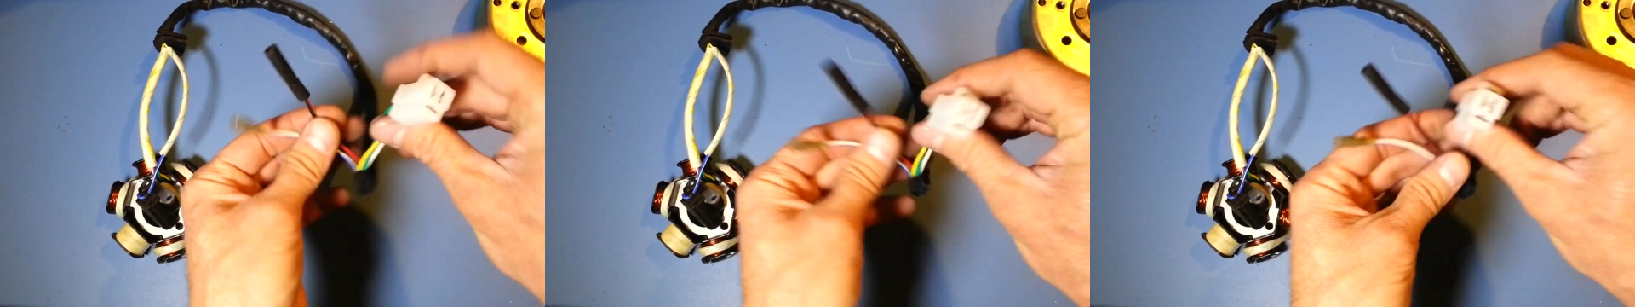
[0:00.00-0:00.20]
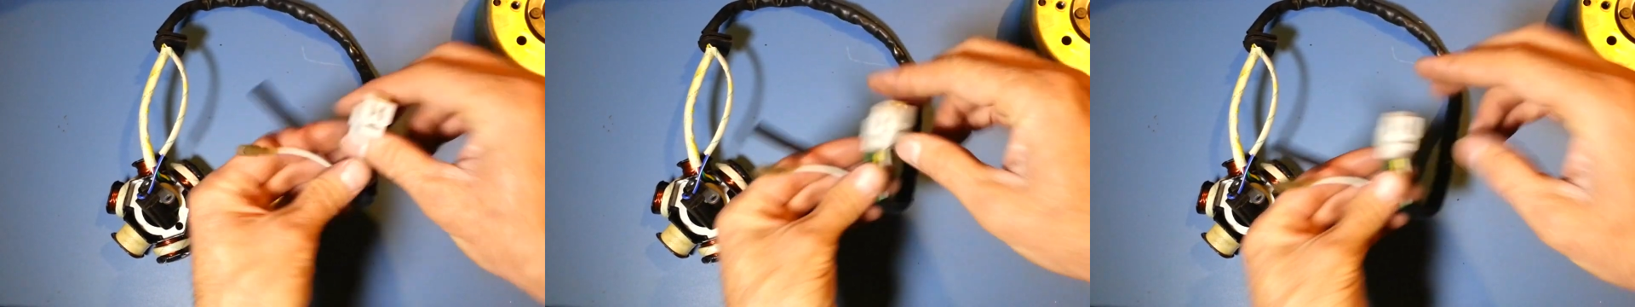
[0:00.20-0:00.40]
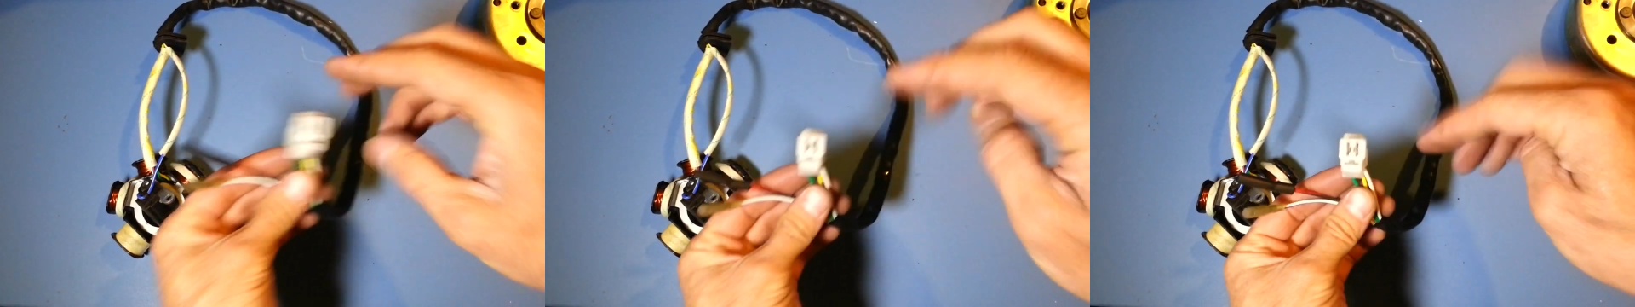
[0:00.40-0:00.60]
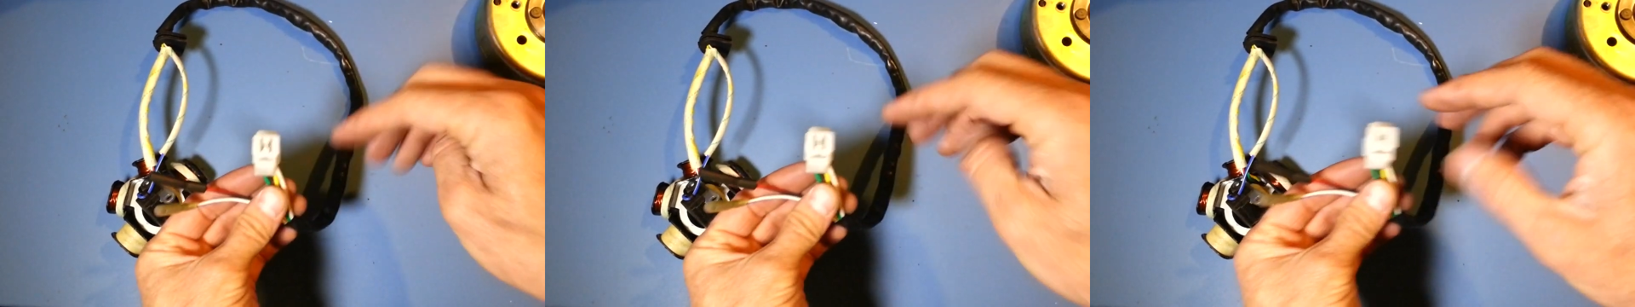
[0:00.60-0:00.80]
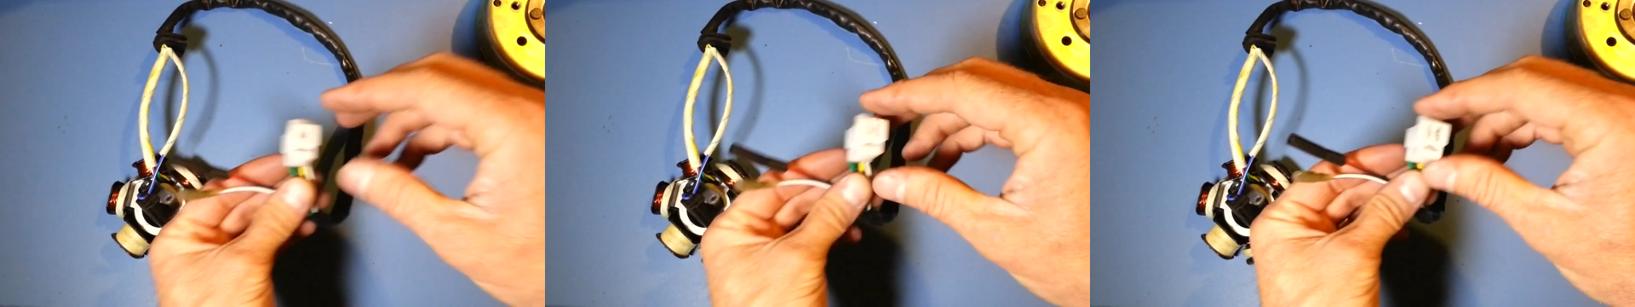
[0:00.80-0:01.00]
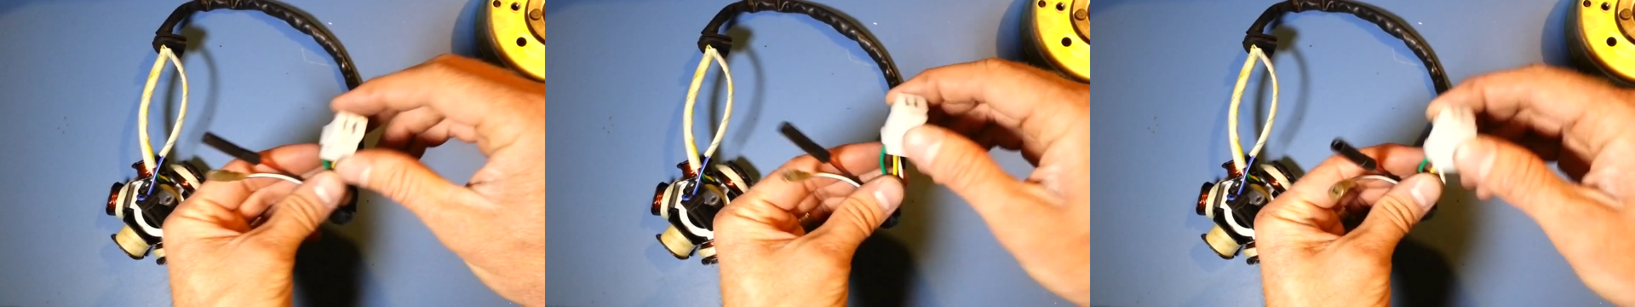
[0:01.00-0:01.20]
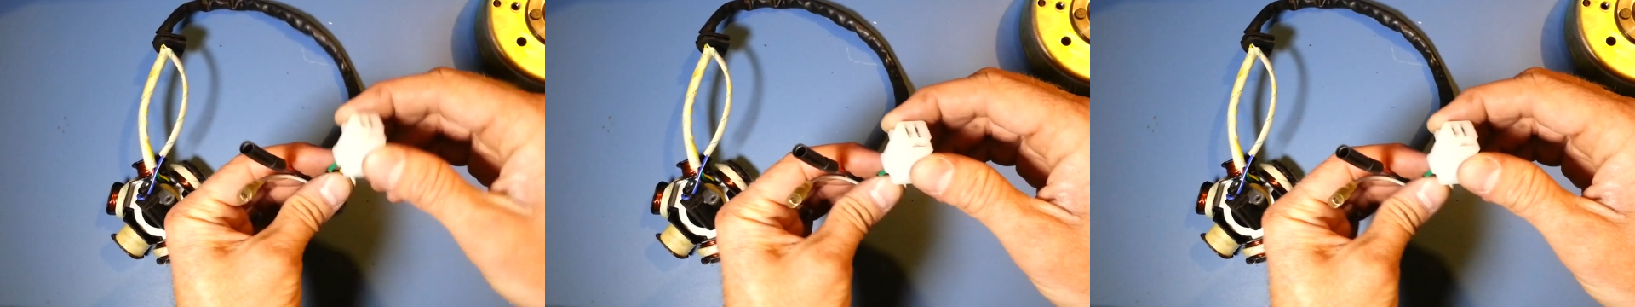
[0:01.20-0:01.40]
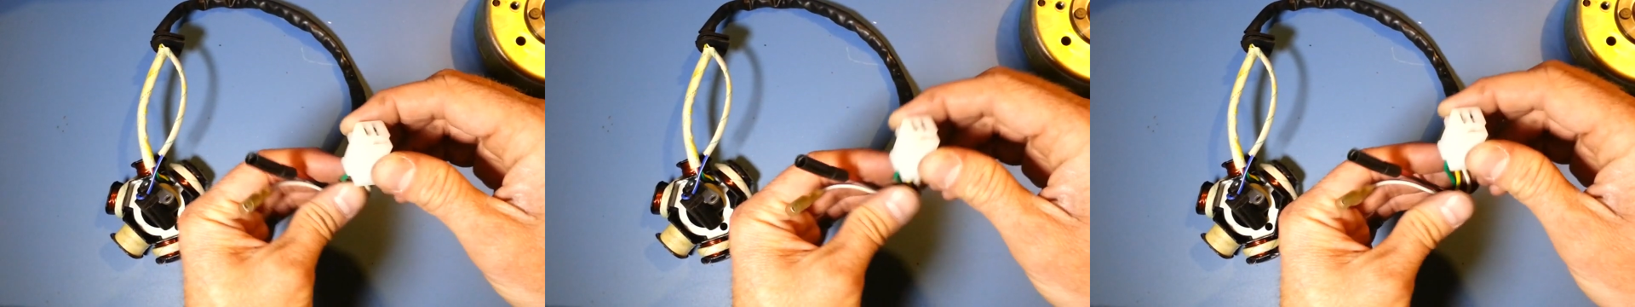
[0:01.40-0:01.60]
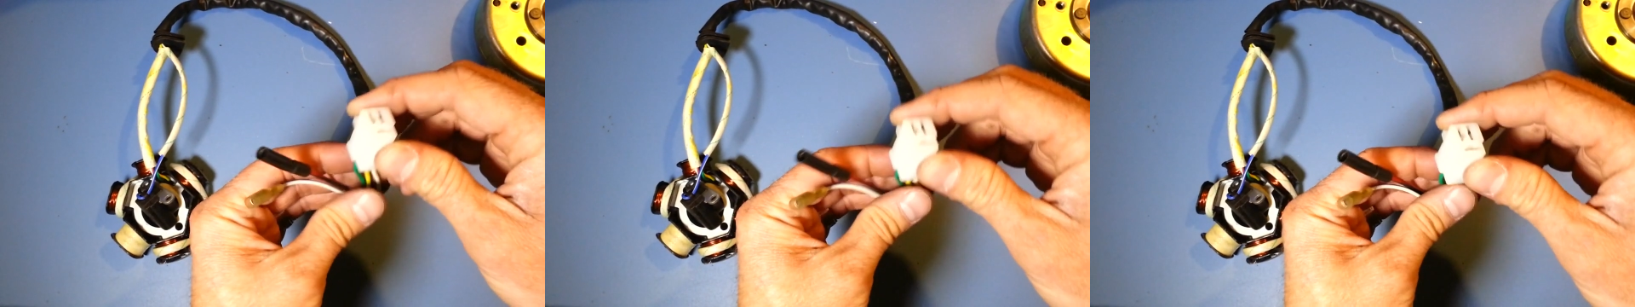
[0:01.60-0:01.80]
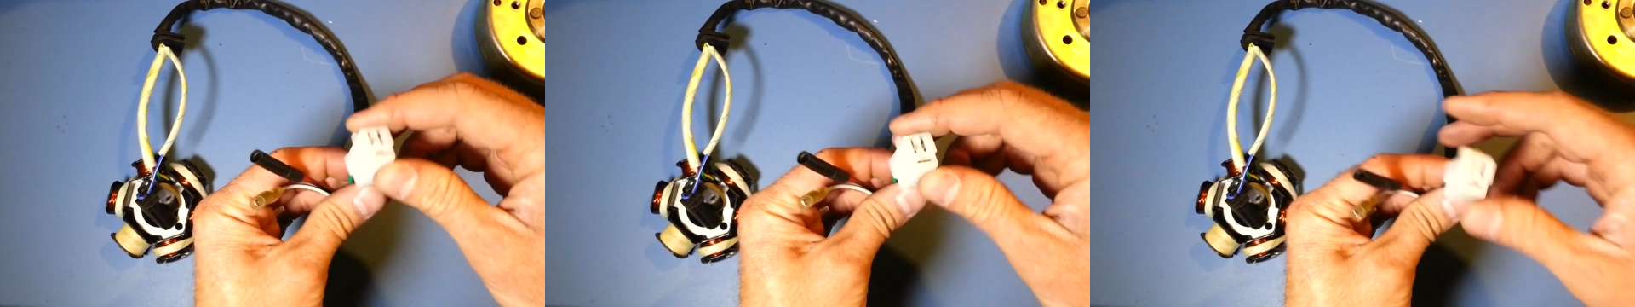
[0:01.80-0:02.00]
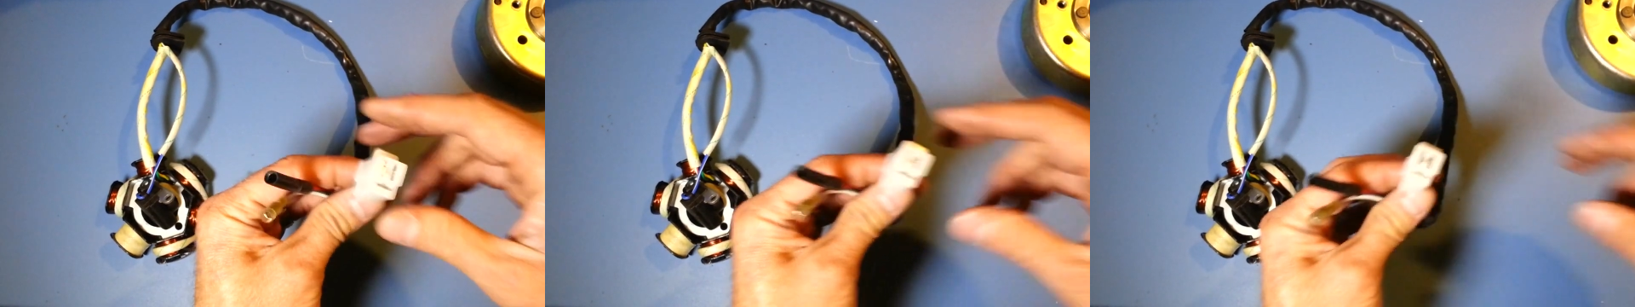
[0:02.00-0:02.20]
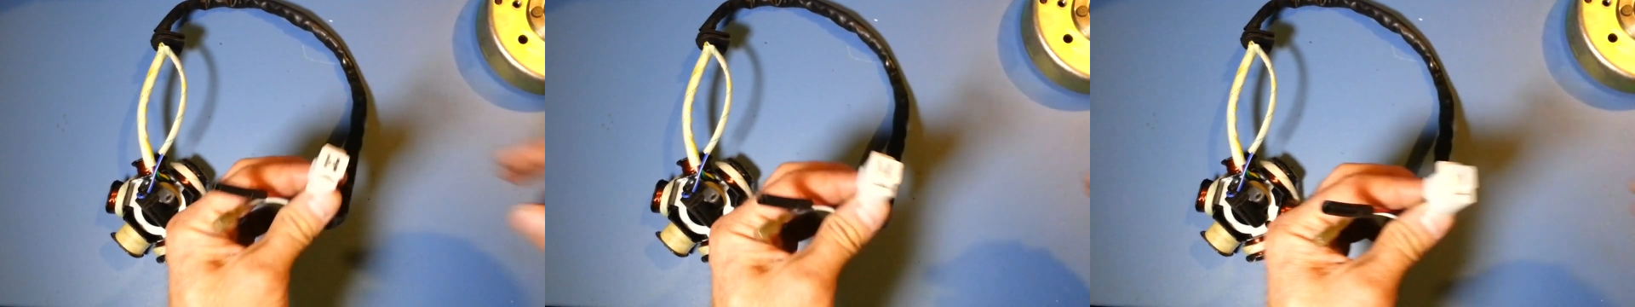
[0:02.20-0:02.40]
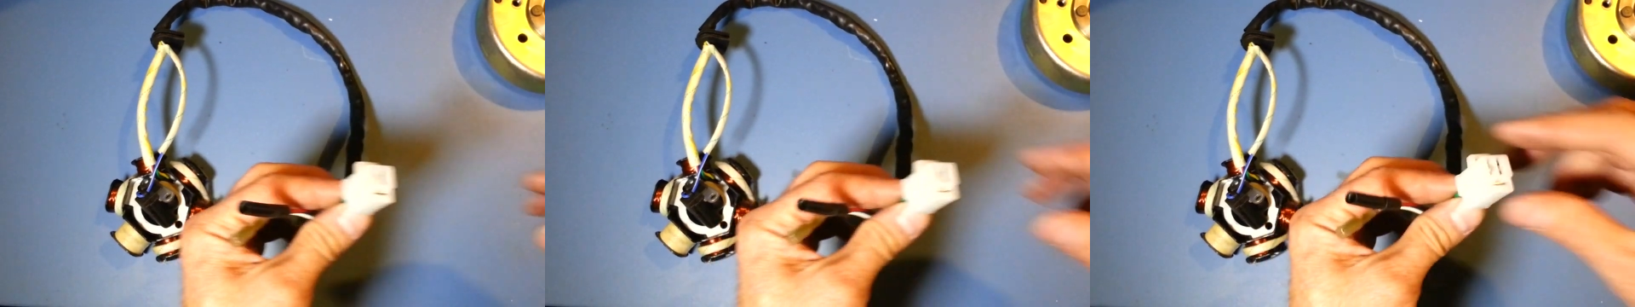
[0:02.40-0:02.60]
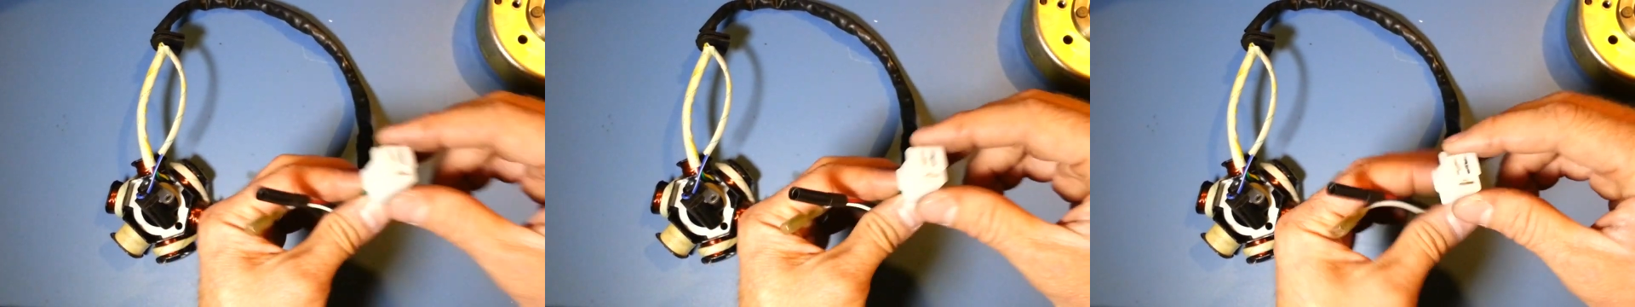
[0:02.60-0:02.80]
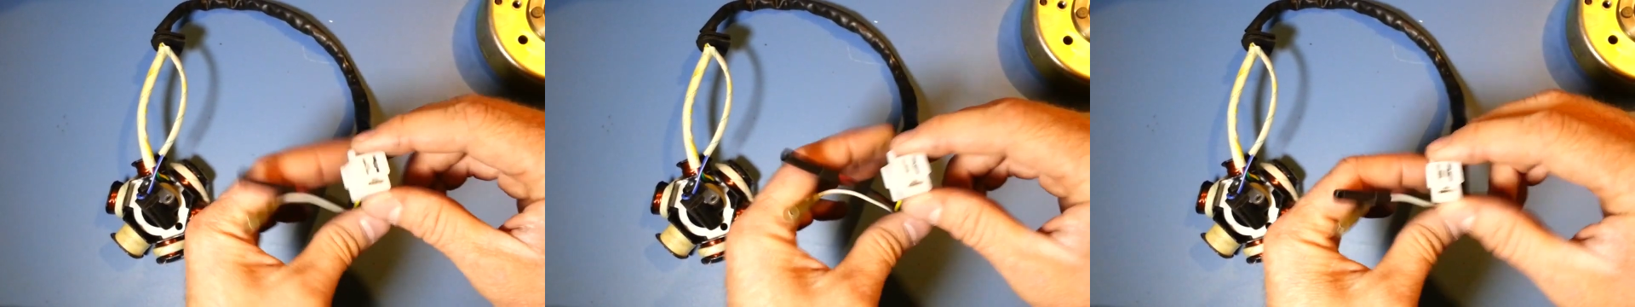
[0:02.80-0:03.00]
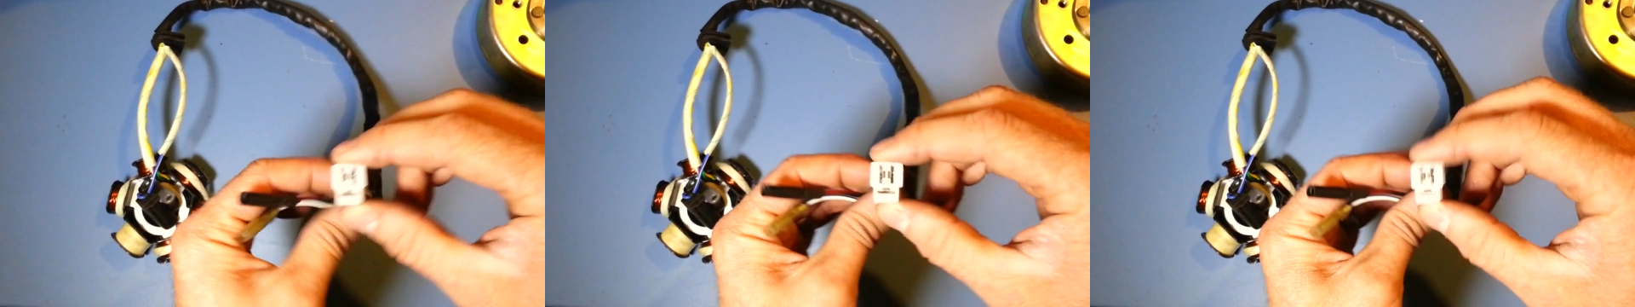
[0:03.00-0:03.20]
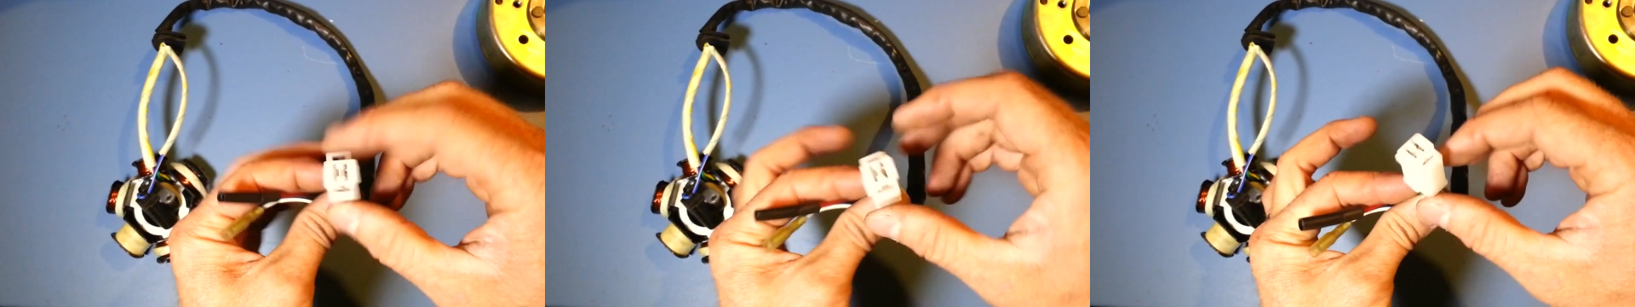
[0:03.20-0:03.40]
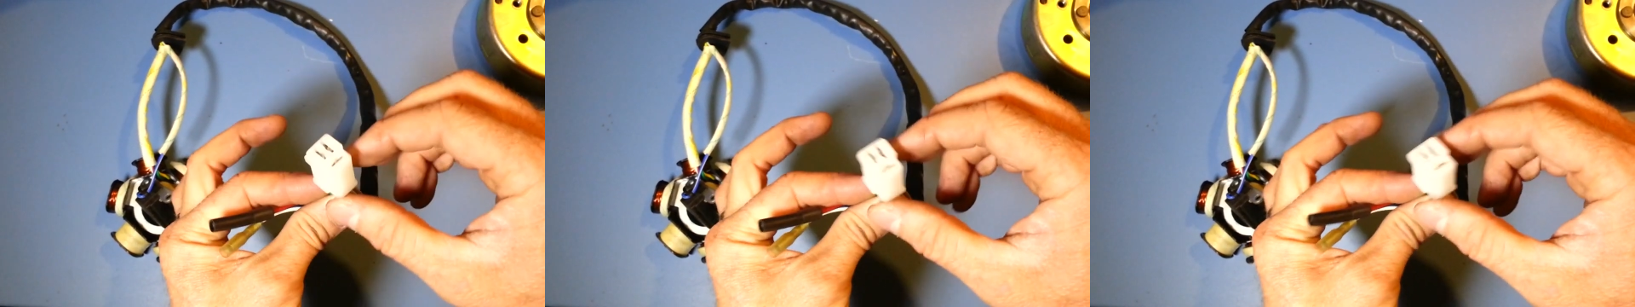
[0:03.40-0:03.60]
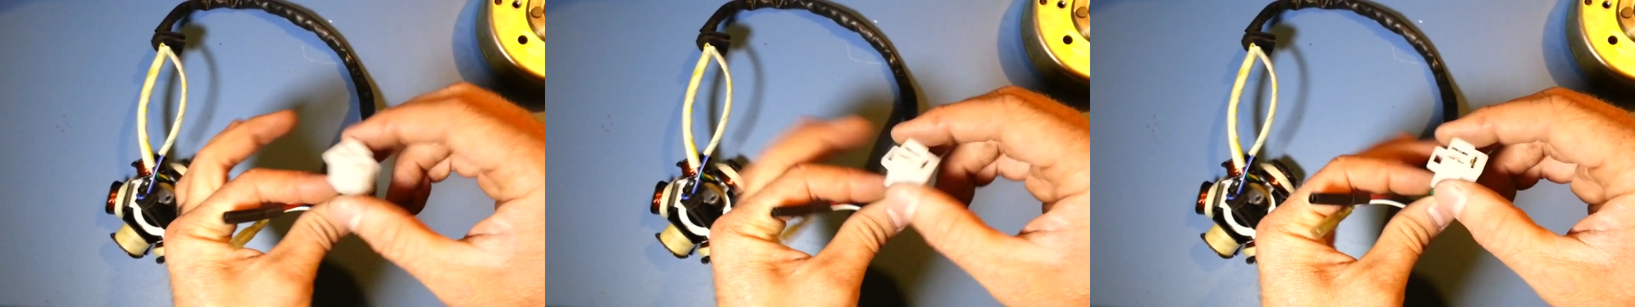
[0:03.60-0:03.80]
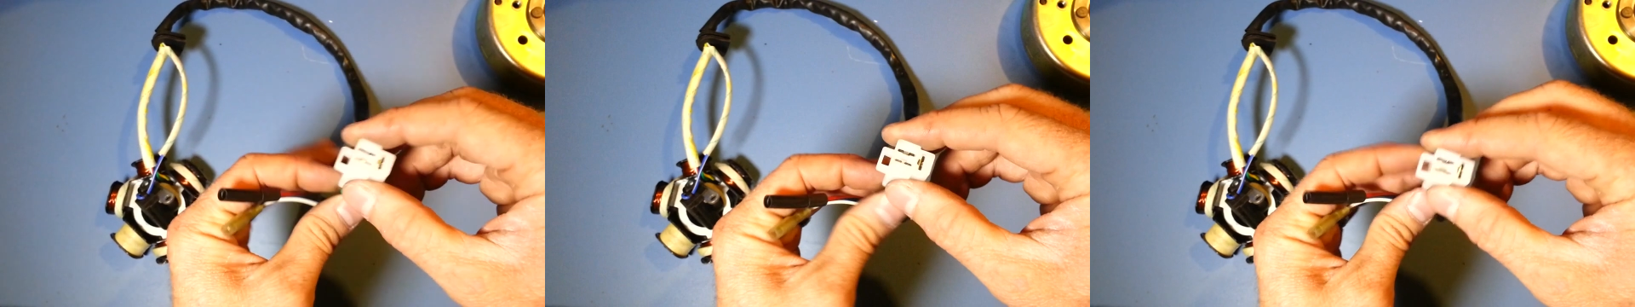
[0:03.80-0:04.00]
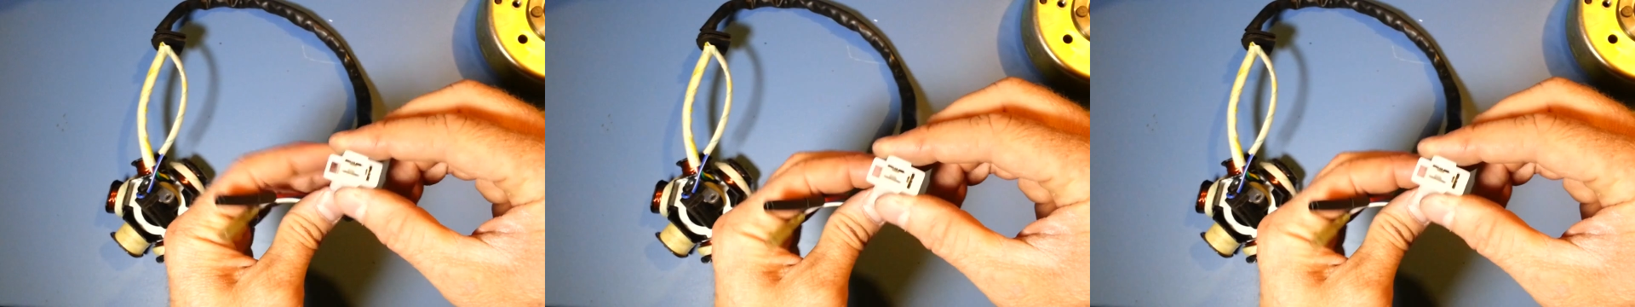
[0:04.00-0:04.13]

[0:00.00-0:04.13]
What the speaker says: Nobody's mouth can be seen.